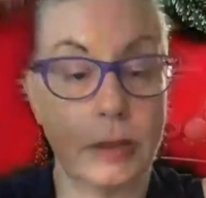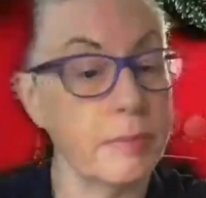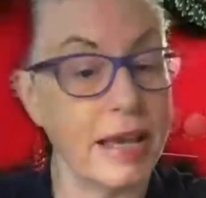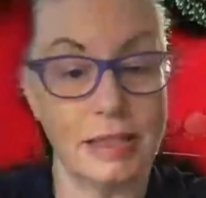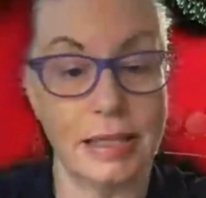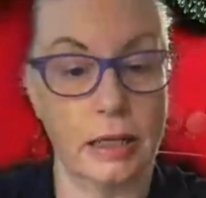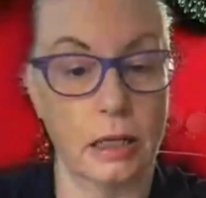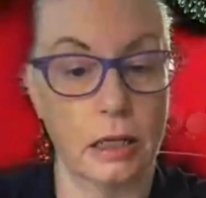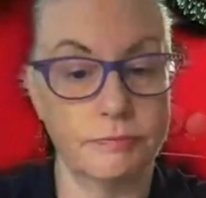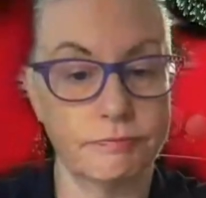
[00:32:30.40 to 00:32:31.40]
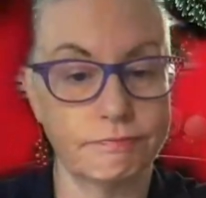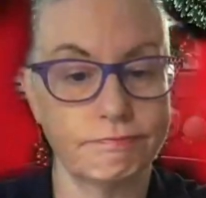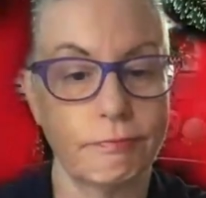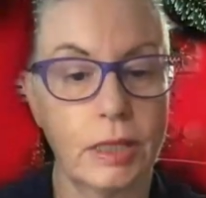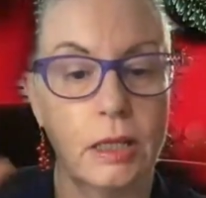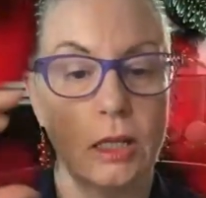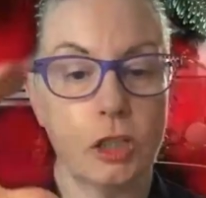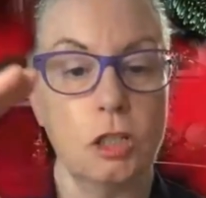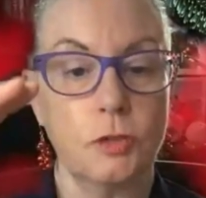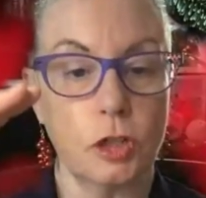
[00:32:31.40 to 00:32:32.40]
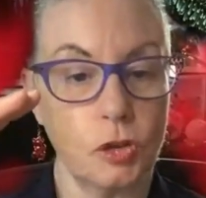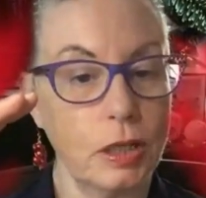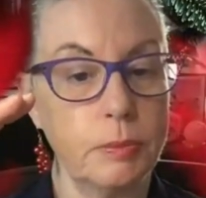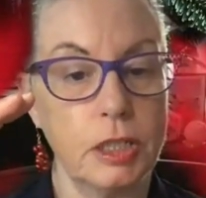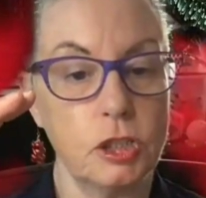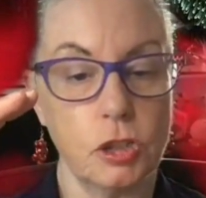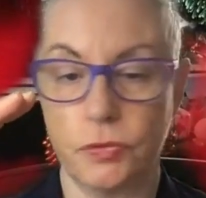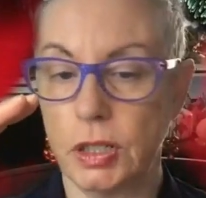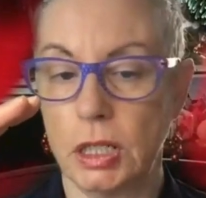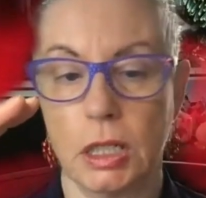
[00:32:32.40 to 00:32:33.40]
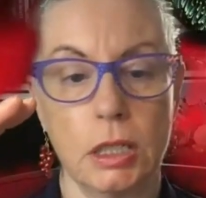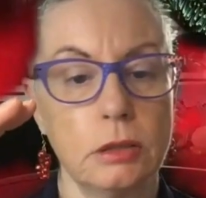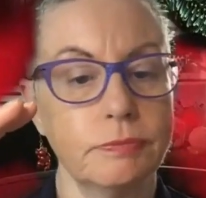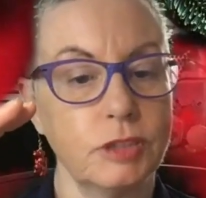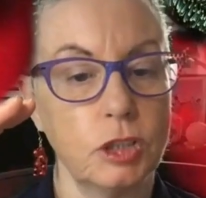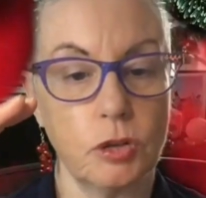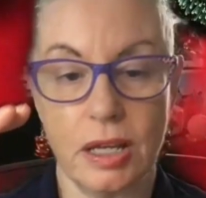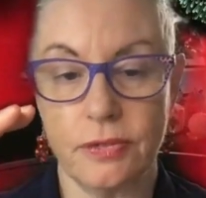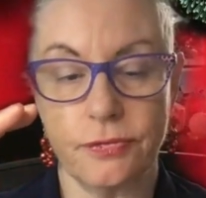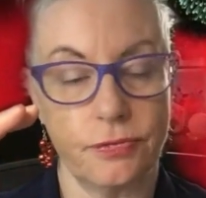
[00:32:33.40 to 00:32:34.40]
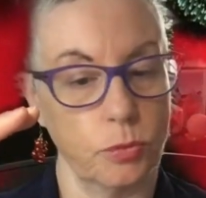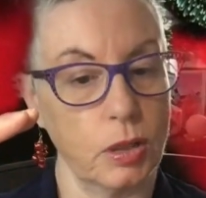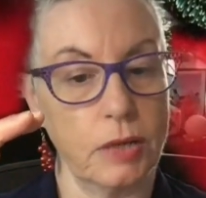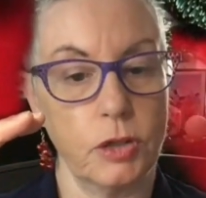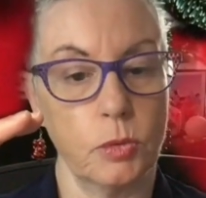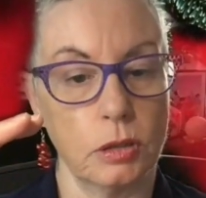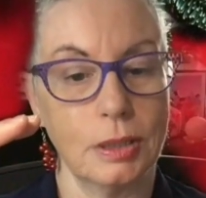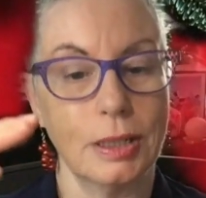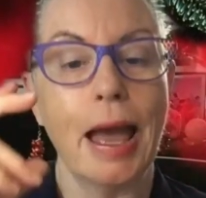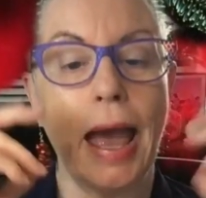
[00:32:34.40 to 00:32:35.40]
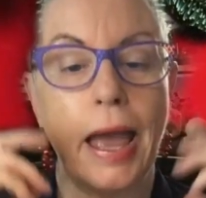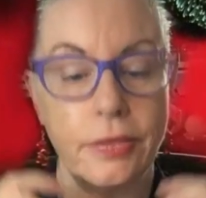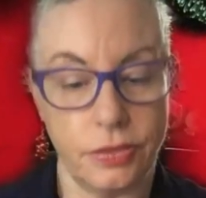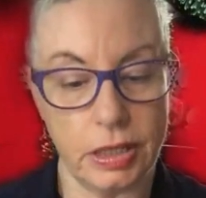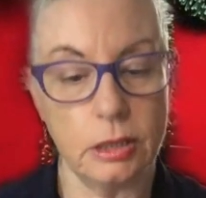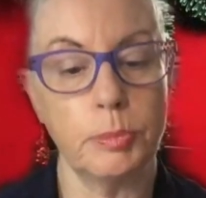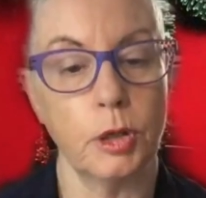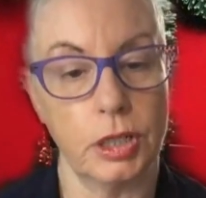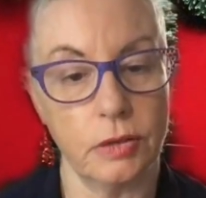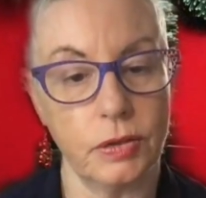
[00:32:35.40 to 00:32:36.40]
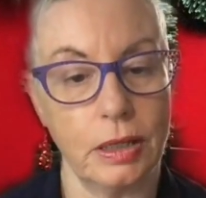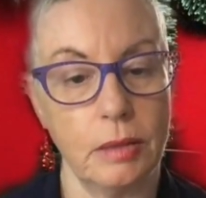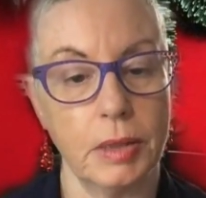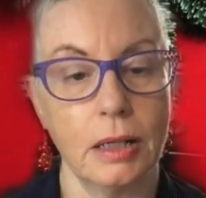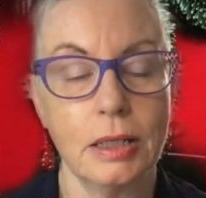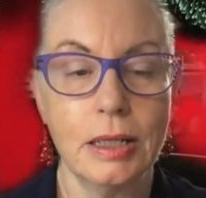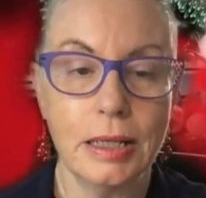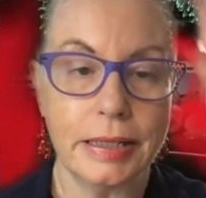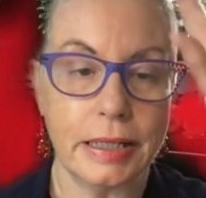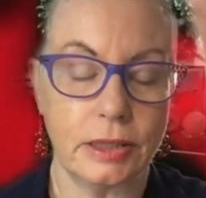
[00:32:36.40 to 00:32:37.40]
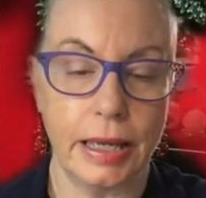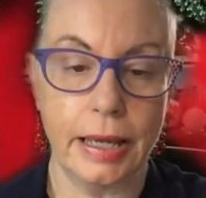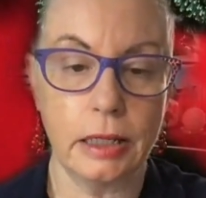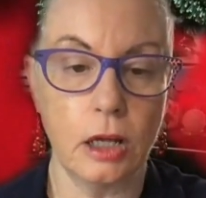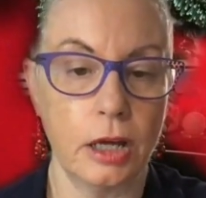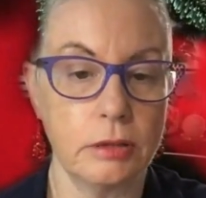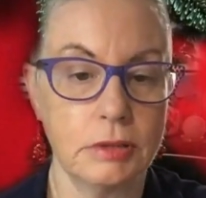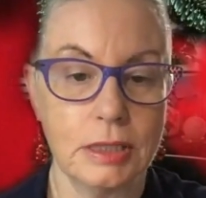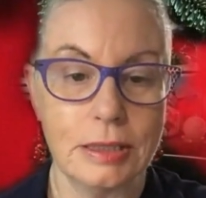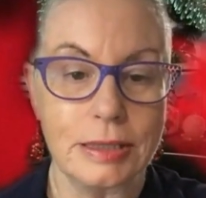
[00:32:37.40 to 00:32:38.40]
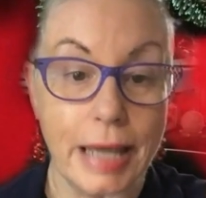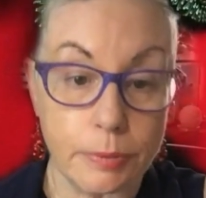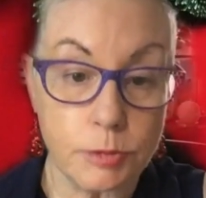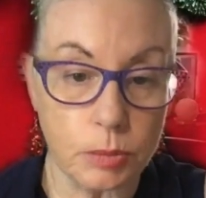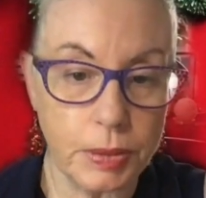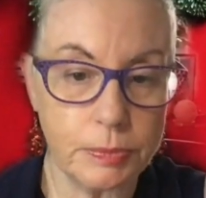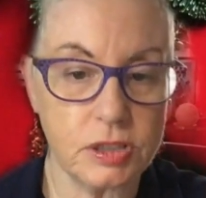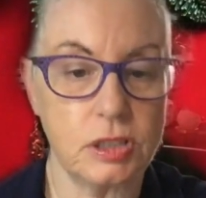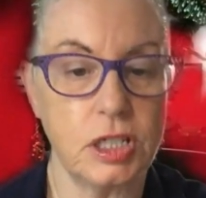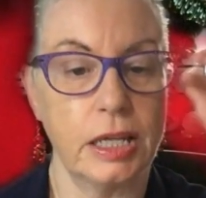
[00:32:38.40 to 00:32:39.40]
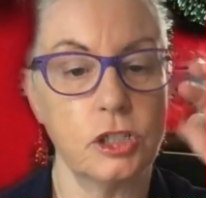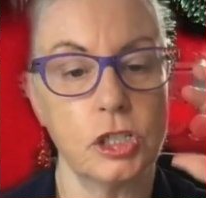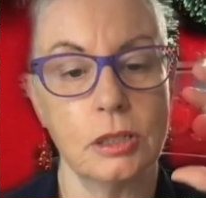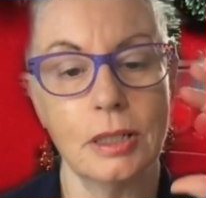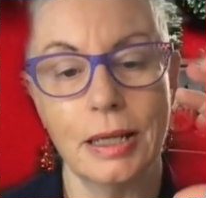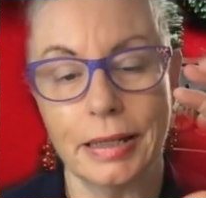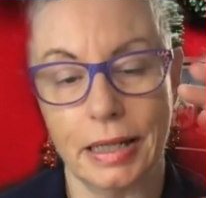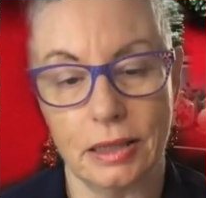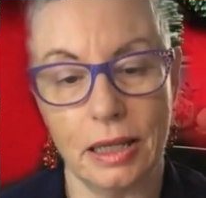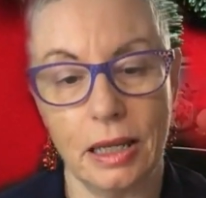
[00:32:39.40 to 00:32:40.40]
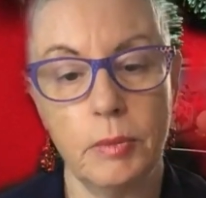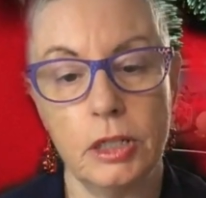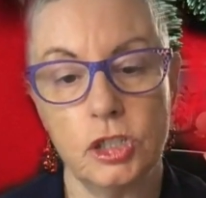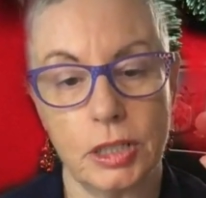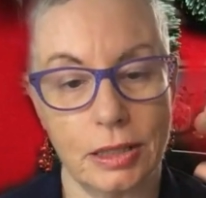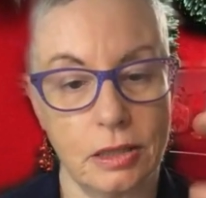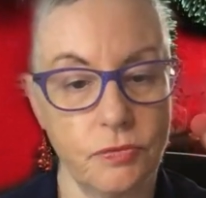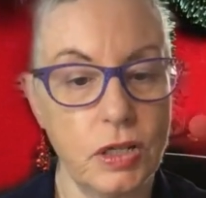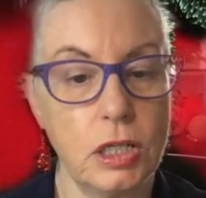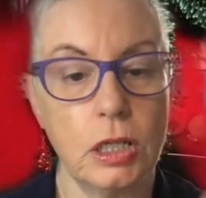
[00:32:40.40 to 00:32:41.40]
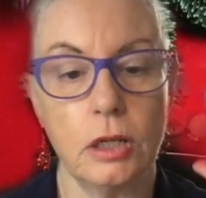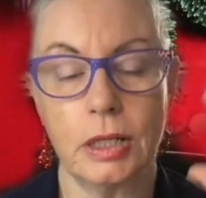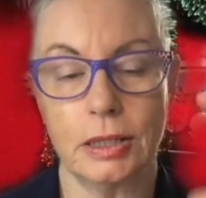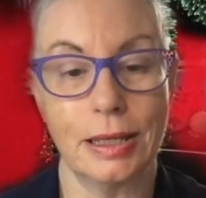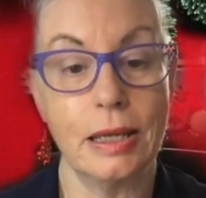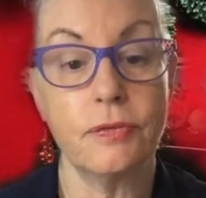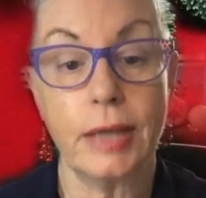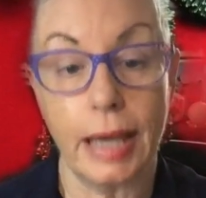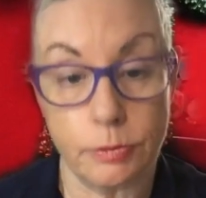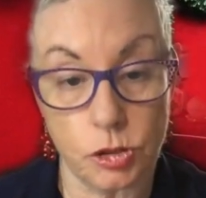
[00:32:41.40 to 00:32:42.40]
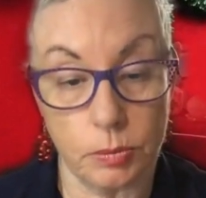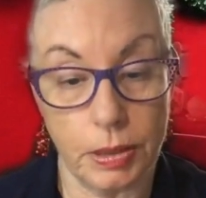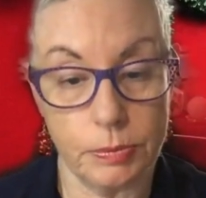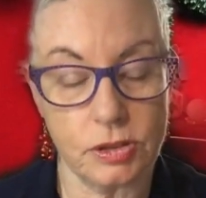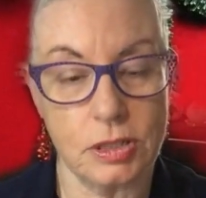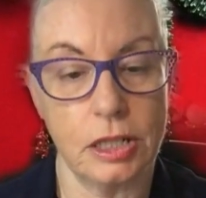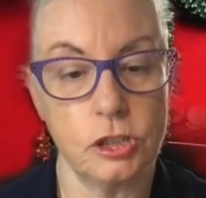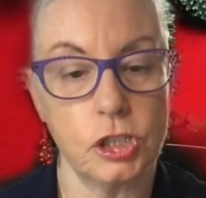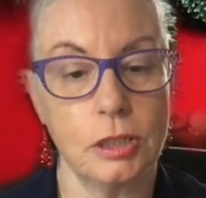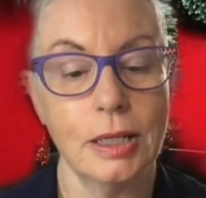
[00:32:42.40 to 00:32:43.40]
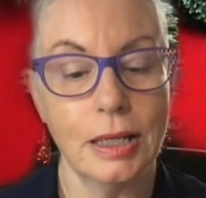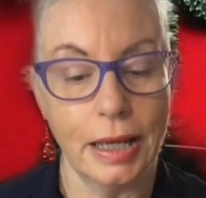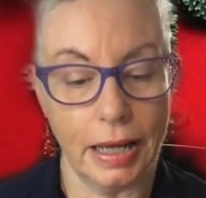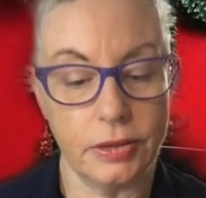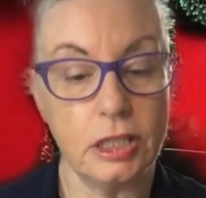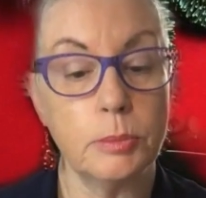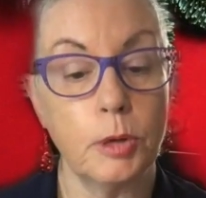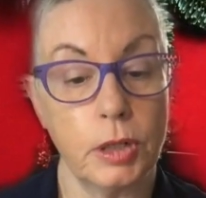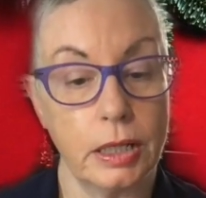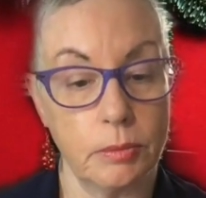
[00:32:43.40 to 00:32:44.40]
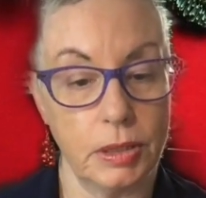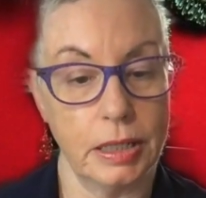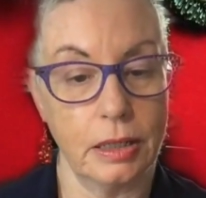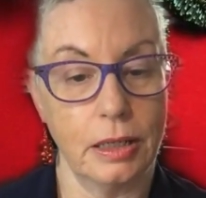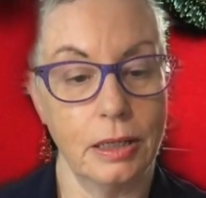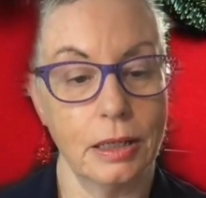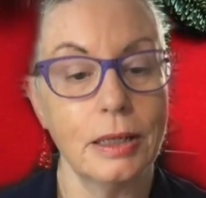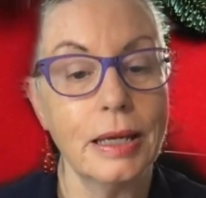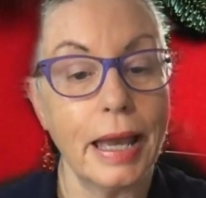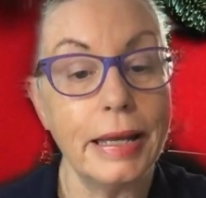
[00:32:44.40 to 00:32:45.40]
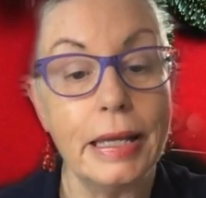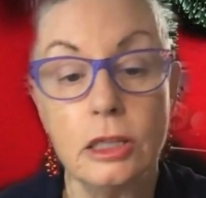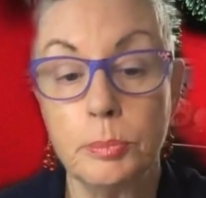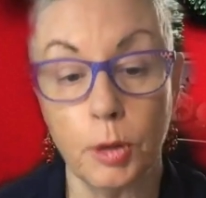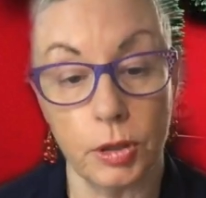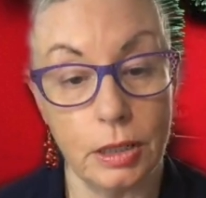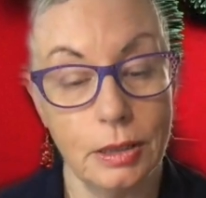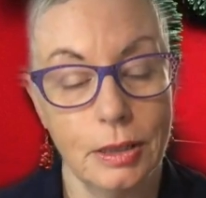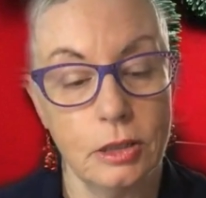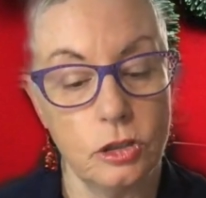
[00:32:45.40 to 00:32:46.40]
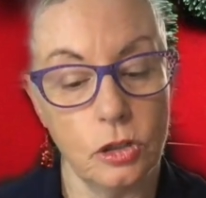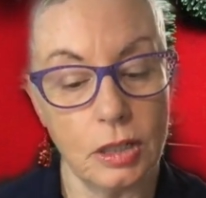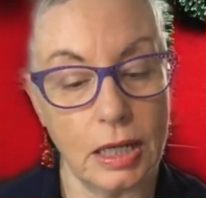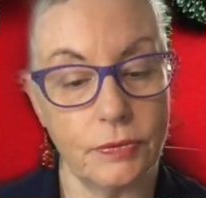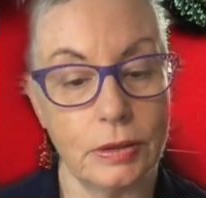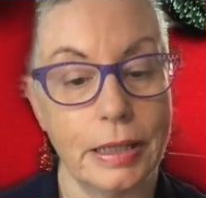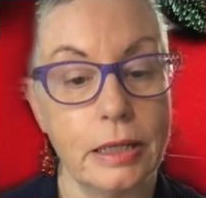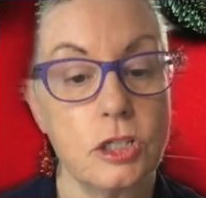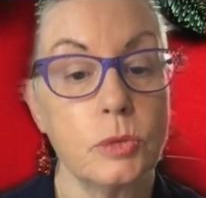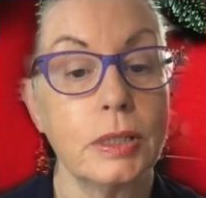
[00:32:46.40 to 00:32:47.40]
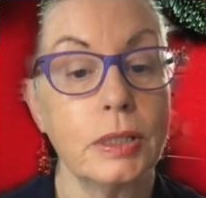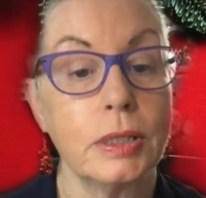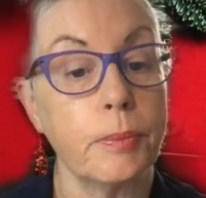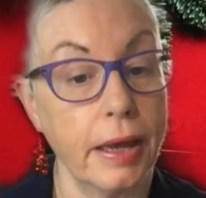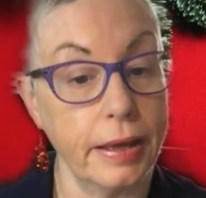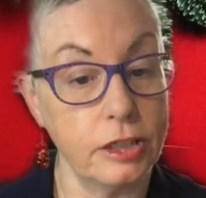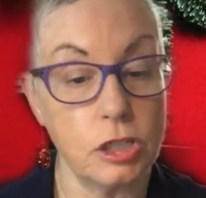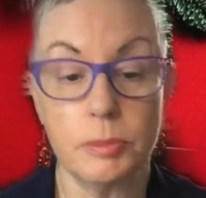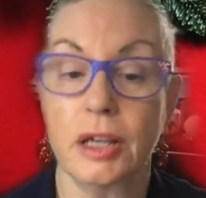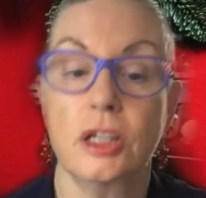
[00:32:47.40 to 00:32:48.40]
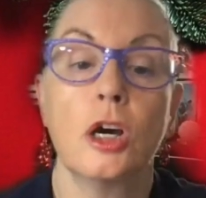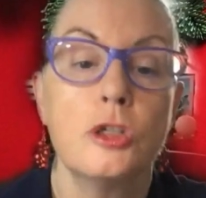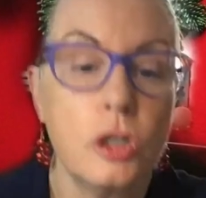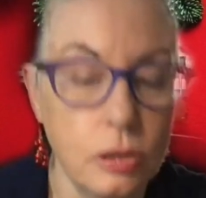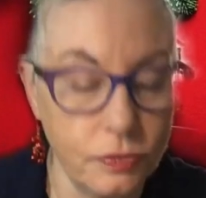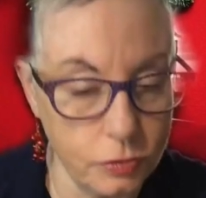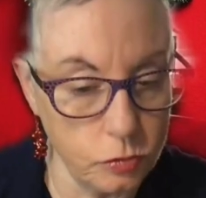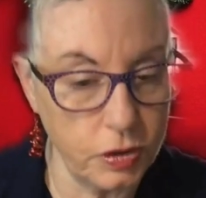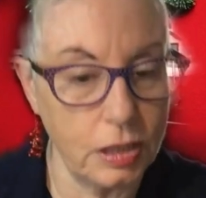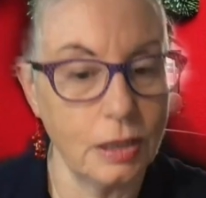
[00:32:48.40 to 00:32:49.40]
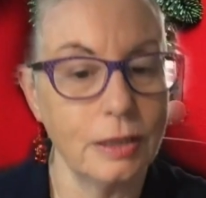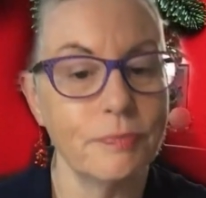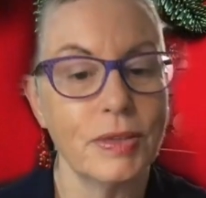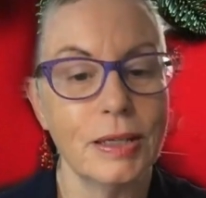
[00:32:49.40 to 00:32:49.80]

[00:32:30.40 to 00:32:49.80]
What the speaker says: amazing headline, you've got your image, your video, your GIF, whatever you want, and then the body of the email. Get the headline capturing people's attention, get the image, get the video, get the GIF capturing people's attention, and then the body can be down here. And in the body, you can have a link to another page that might go to the full video.